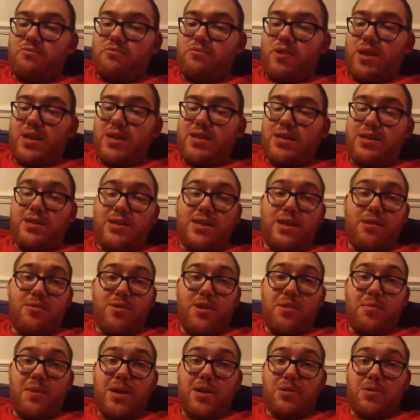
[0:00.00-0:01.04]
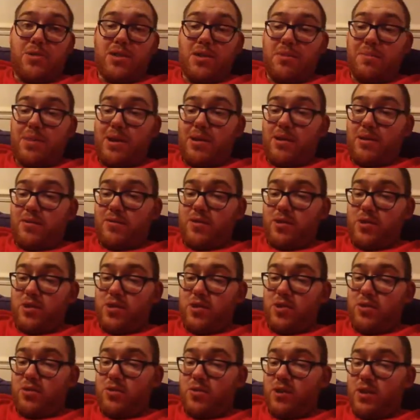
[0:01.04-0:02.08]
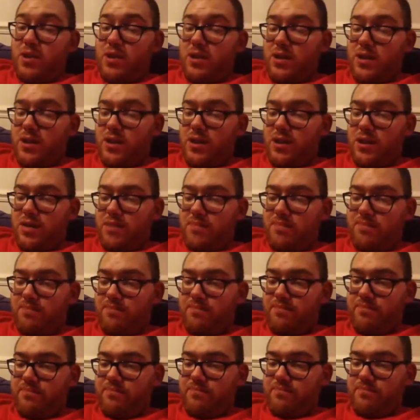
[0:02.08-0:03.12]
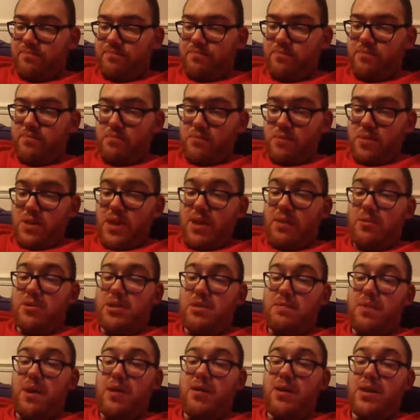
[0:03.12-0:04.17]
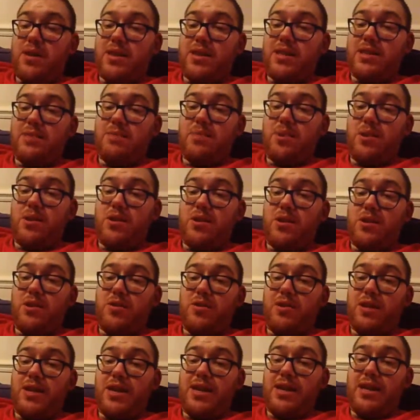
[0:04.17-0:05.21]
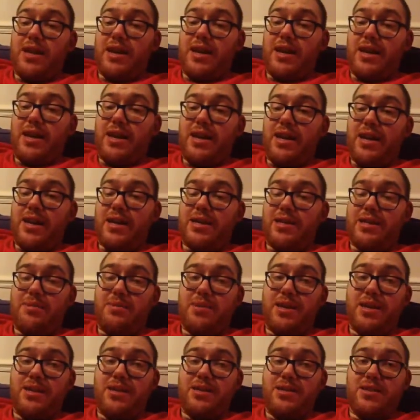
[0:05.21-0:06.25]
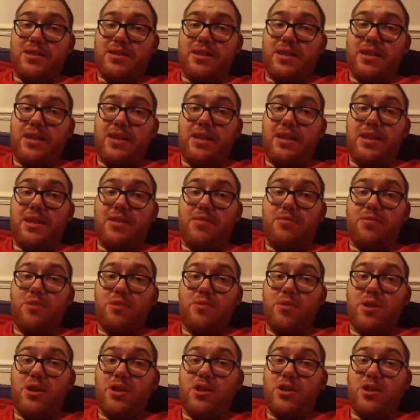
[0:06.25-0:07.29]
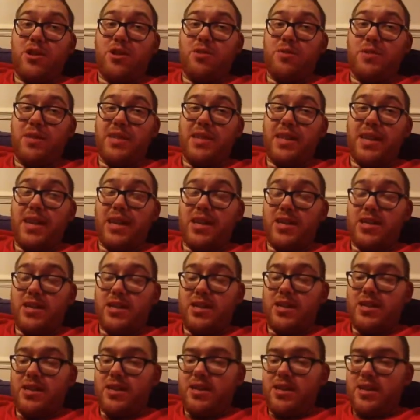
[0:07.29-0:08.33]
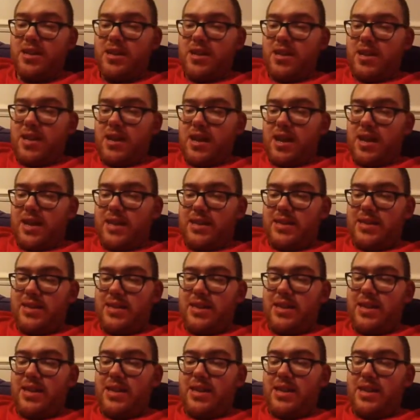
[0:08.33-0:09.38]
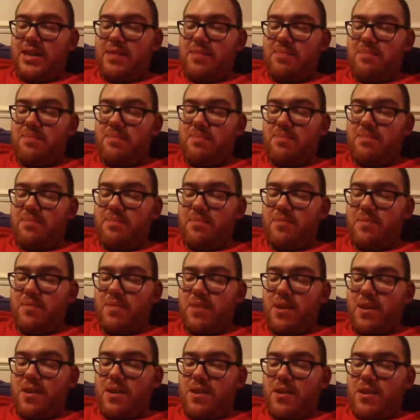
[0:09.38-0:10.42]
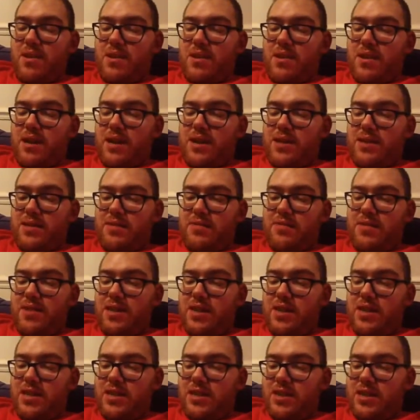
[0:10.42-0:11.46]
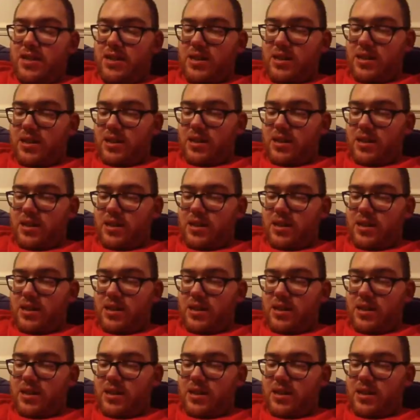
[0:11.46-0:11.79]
Reigns and Del Rio match was the better of the two. It was about at this point though that I actually began to think that they were probably going to go with the cash in as the finish.